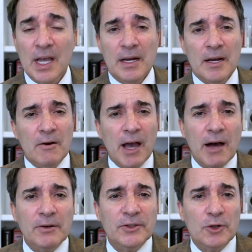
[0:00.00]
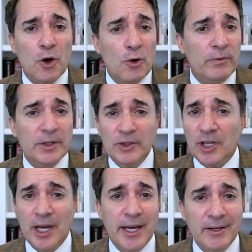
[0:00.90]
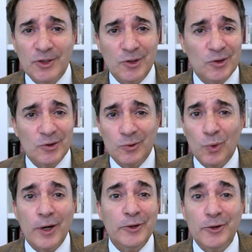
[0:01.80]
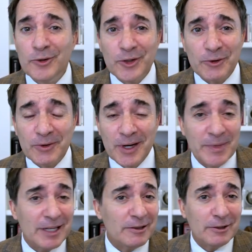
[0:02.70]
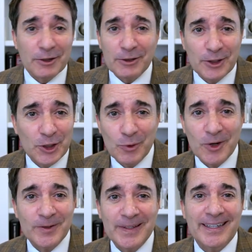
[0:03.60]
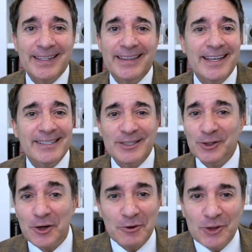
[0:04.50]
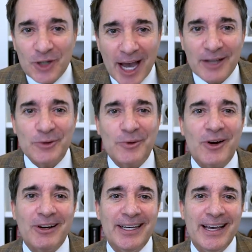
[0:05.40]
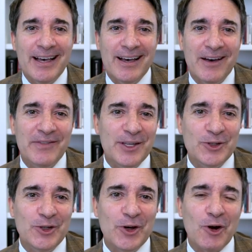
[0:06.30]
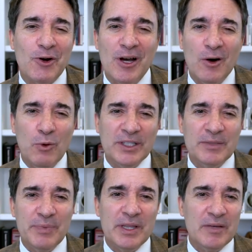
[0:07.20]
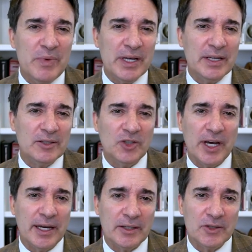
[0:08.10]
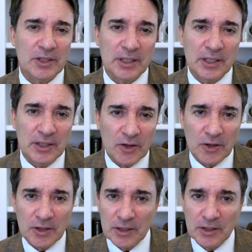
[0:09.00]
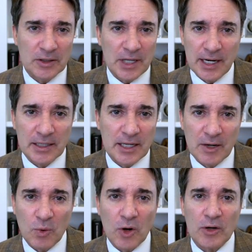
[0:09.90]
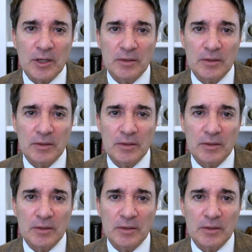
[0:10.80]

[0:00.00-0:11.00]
Now, how has COVID changed what you do? I mean, clearly you weren't thinking this, in January of this year. What's been the biggest change in your day-to-day work?